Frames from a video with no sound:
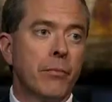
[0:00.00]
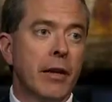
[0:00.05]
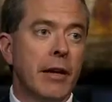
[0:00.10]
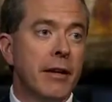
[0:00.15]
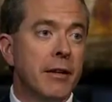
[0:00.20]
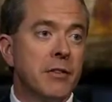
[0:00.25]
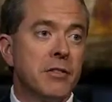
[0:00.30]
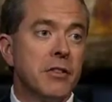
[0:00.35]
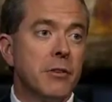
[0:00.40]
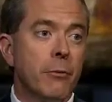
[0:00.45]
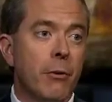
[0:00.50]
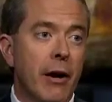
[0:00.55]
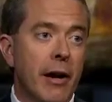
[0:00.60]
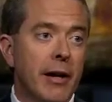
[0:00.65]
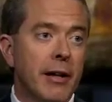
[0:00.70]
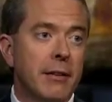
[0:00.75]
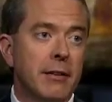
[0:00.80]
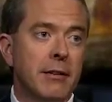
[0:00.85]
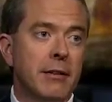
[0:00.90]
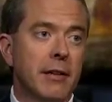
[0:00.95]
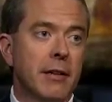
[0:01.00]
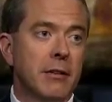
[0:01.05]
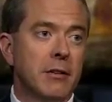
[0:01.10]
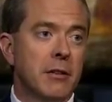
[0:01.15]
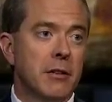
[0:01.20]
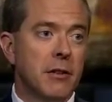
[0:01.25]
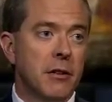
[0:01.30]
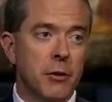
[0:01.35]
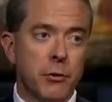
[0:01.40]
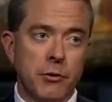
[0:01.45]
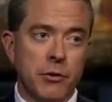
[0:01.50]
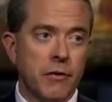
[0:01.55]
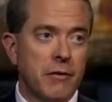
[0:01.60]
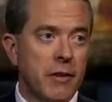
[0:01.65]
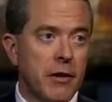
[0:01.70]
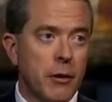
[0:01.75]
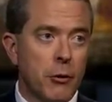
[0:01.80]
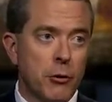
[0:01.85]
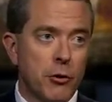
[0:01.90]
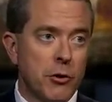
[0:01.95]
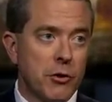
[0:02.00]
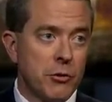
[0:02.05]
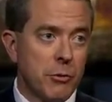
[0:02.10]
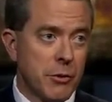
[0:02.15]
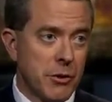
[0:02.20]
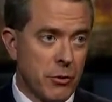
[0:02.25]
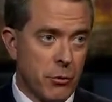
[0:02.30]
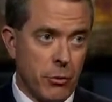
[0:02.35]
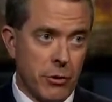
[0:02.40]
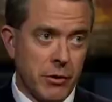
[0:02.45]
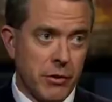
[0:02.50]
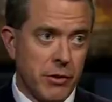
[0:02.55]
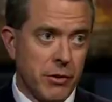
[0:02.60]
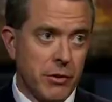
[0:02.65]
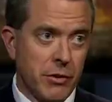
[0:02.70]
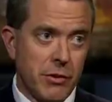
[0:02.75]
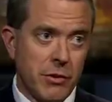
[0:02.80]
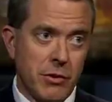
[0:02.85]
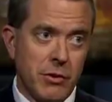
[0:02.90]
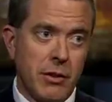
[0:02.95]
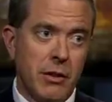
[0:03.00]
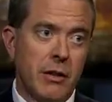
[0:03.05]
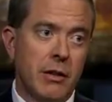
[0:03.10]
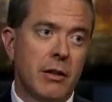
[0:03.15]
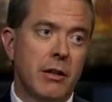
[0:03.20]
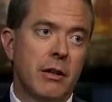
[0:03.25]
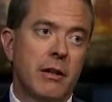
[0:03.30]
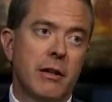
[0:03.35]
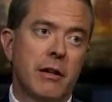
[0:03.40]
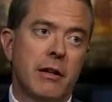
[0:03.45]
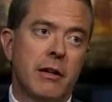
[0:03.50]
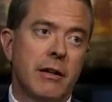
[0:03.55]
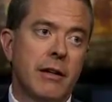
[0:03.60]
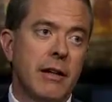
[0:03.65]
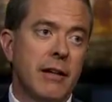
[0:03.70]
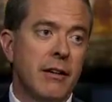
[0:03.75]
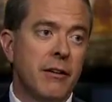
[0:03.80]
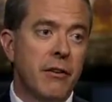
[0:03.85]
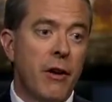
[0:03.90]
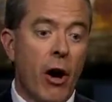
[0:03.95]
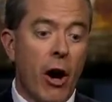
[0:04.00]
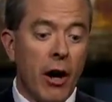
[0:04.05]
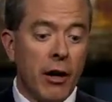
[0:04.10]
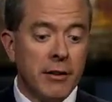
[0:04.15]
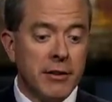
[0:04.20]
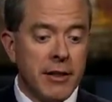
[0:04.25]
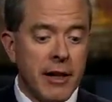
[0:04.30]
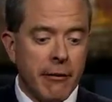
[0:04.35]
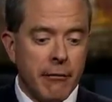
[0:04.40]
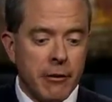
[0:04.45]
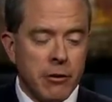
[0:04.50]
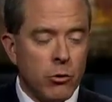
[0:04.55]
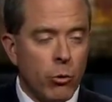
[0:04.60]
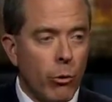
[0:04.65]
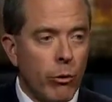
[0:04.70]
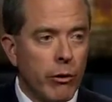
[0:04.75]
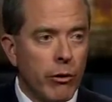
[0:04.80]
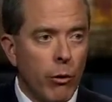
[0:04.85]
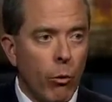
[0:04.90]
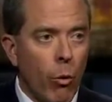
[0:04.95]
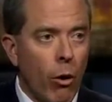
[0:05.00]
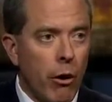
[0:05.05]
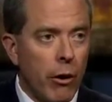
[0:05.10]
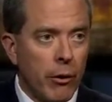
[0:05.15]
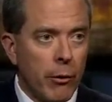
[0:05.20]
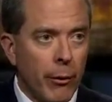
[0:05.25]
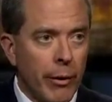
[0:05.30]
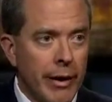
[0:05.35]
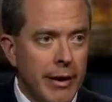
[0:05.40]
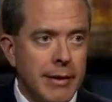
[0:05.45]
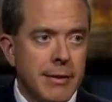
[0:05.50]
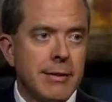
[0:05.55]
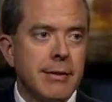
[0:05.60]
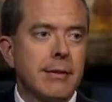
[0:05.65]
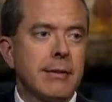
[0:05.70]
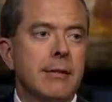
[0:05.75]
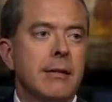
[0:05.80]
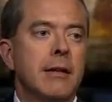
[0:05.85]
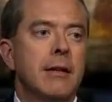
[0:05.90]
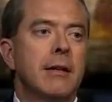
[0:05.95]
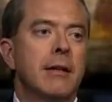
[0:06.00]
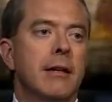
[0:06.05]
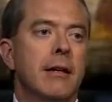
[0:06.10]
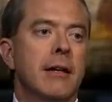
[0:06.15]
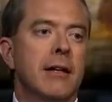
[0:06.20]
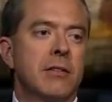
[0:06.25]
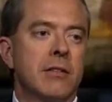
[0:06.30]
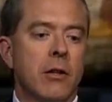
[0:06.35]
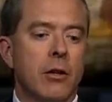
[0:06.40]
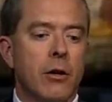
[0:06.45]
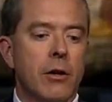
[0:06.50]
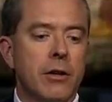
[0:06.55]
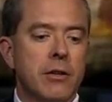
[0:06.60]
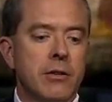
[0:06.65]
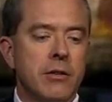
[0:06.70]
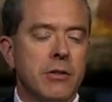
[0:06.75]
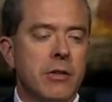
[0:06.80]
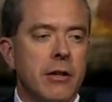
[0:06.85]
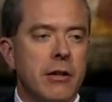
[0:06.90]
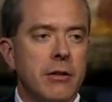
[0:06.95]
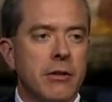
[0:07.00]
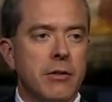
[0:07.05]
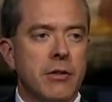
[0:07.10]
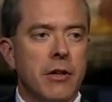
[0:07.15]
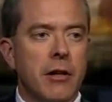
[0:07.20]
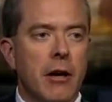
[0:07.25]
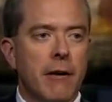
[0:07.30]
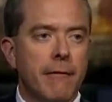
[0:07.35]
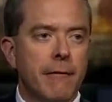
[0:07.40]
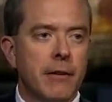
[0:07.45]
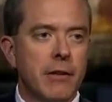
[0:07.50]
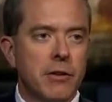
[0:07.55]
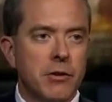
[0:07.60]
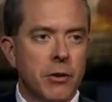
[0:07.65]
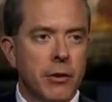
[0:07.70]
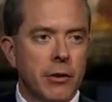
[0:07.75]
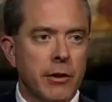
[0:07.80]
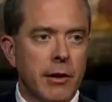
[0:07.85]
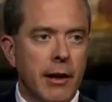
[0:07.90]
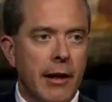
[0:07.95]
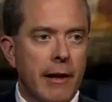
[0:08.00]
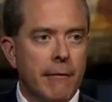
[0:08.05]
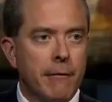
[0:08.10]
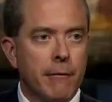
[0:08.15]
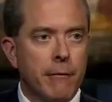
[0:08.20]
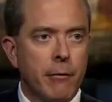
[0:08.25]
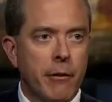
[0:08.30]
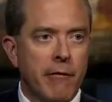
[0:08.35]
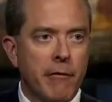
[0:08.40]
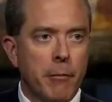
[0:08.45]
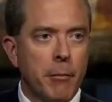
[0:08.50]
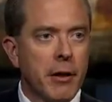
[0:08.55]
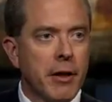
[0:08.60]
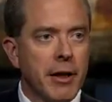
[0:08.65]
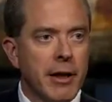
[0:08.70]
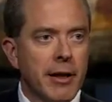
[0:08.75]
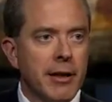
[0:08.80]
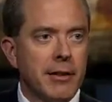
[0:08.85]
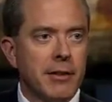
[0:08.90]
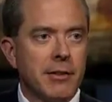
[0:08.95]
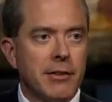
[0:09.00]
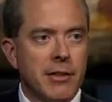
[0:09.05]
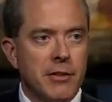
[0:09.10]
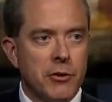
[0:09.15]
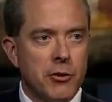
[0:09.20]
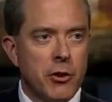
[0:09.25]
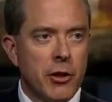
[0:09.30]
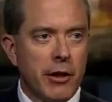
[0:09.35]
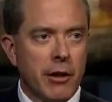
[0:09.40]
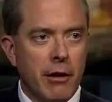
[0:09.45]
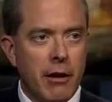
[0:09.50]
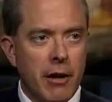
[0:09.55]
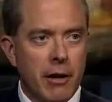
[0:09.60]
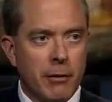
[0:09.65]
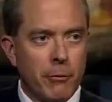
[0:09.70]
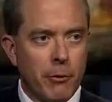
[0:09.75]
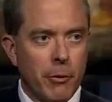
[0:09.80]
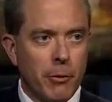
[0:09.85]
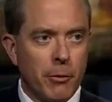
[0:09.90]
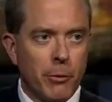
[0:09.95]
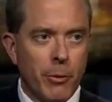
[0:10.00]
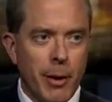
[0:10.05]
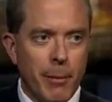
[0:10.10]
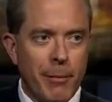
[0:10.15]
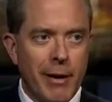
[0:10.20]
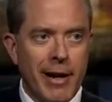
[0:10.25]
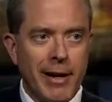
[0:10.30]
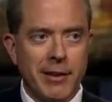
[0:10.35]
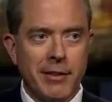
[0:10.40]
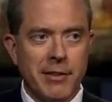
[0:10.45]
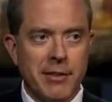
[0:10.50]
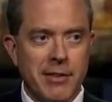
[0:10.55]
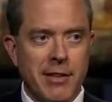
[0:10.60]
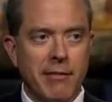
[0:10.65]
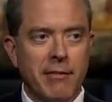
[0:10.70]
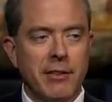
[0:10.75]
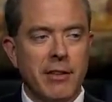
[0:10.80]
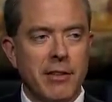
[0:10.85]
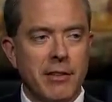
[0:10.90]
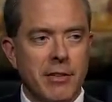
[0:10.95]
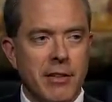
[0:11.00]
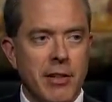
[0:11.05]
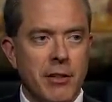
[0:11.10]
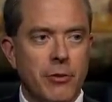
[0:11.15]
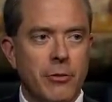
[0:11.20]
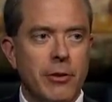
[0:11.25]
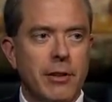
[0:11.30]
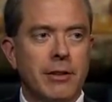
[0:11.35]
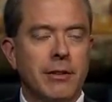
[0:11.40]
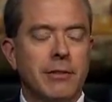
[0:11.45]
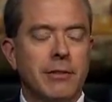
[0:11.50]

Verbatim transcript: innocent right uh, to the use of the ocean's resources uh, in non-territorial waterways as long as there is enough and is good left for everybody else, as John Locke wrote way back in the 17th century